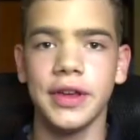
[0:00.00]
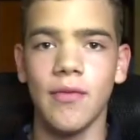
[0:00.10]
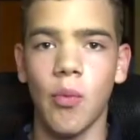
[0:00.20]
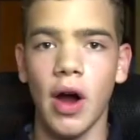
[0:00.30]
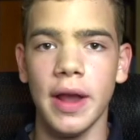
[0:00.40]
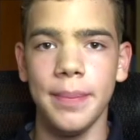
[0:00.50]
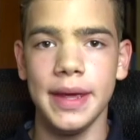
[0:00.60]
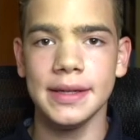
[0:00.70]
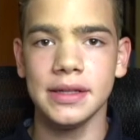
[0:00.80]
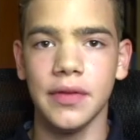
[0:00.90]
one
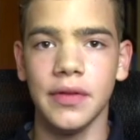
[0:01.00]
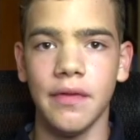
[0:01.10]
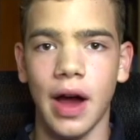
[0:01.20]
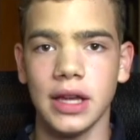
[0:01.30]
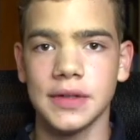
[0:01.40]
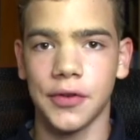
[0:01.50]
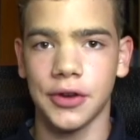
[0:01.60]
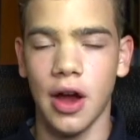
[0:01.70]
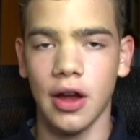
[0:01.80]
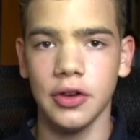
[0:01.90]
piece of advice for
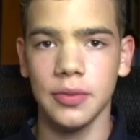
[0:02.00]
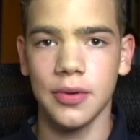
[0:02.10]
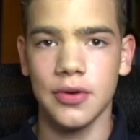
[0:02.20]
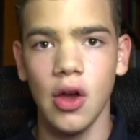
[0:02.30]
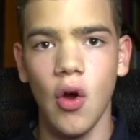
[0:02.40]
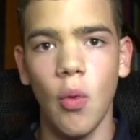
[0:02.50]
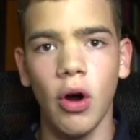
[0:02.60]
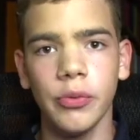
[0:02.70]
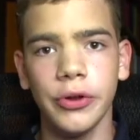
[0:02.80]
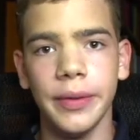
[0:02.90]
young entrepreneurs,
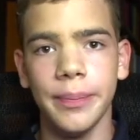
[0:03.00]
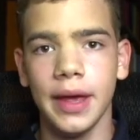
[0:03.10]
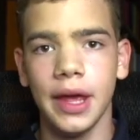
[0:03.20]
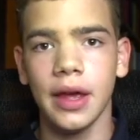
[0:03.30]
what would it be?